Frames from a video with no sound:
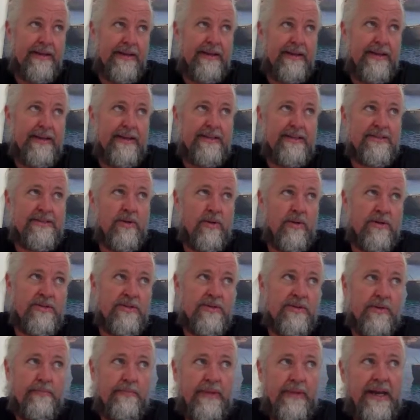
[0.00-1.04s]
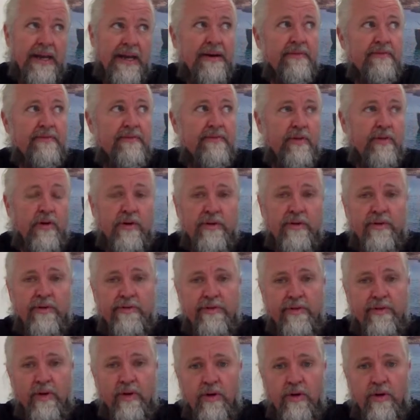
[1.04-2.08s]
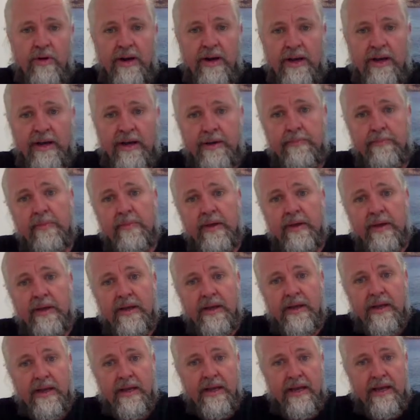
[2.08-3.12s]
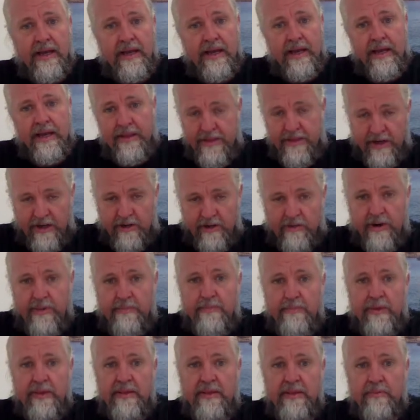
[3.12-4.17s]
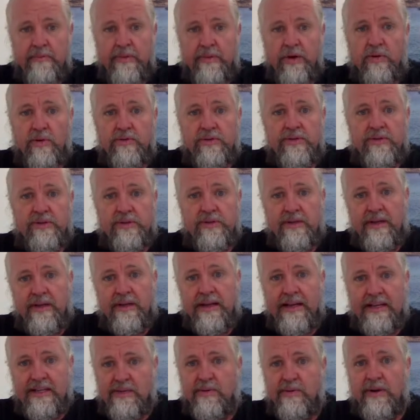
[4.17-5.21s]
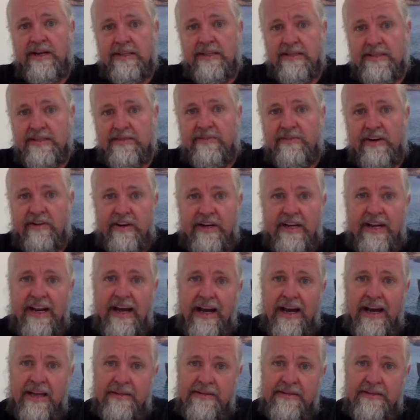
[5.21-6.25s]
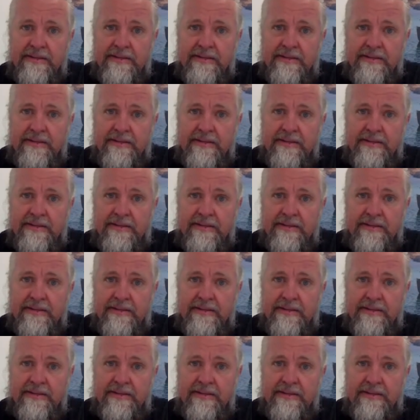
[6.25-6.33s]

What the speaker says: it's also better for the grip in the boat, as well. It's very light.